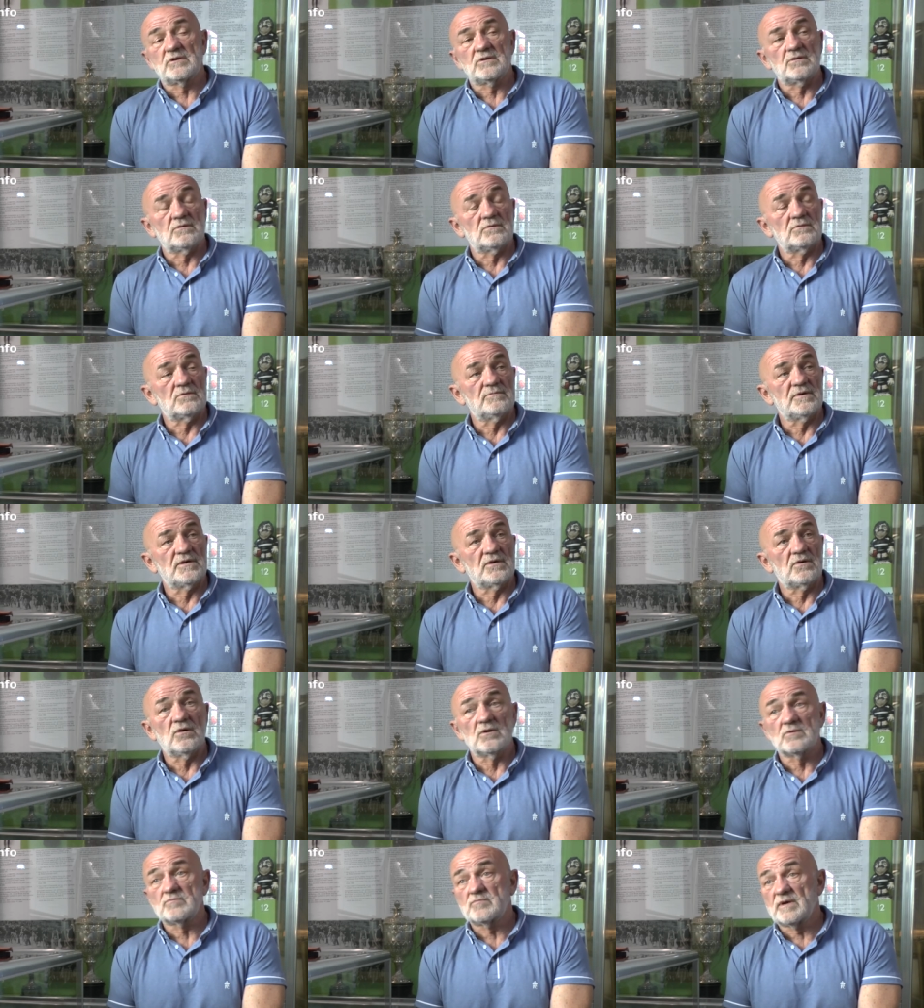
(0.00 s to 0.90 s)
I thought, oh my
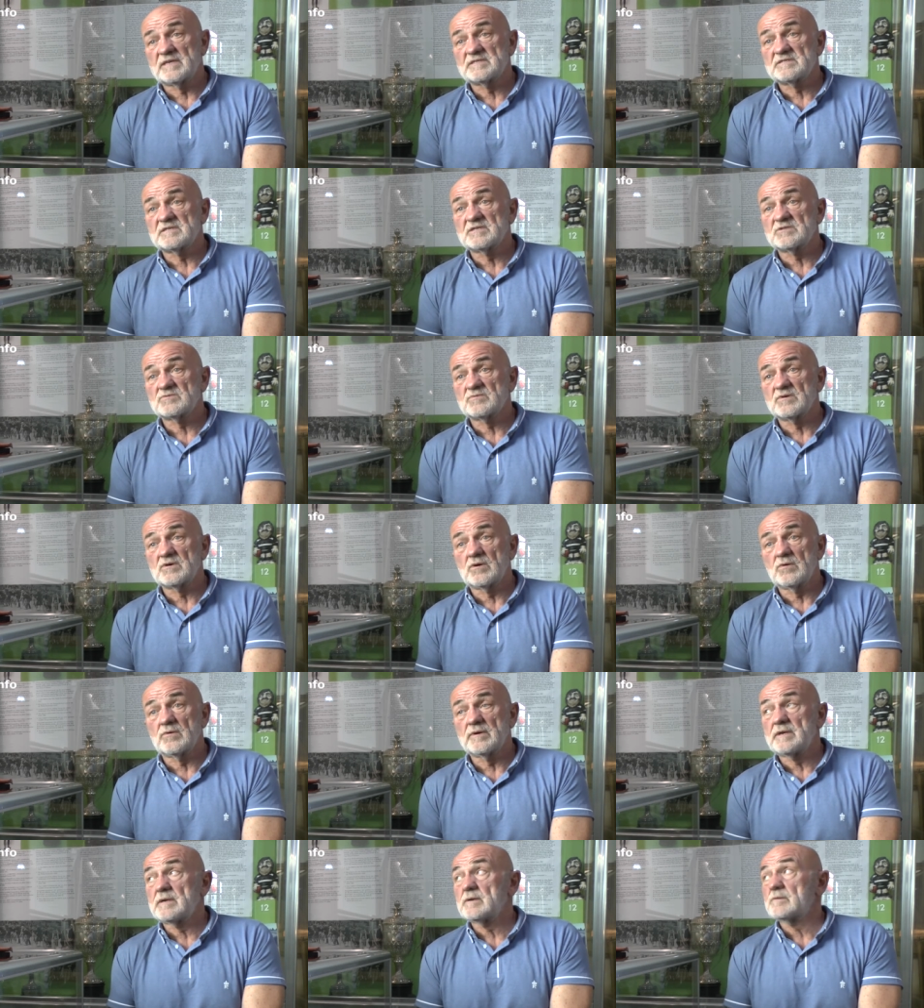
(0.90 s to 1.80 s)
God, where's this one
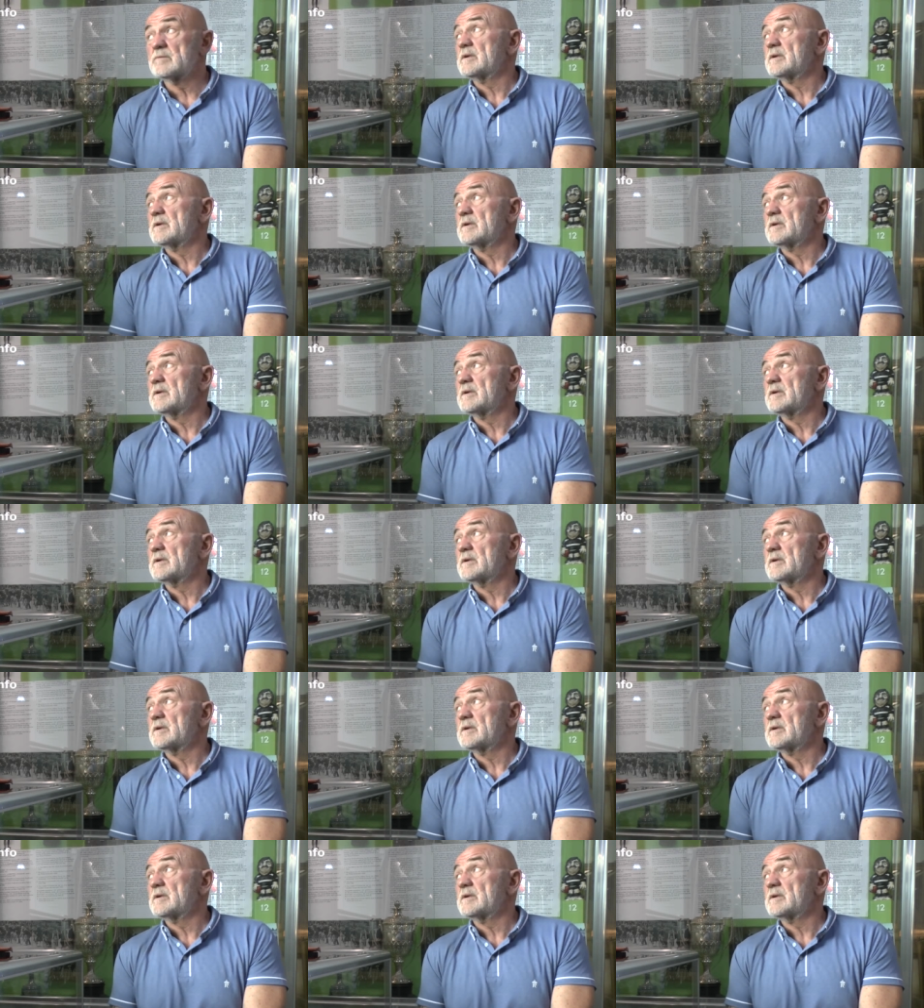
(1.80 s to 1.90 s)
going now?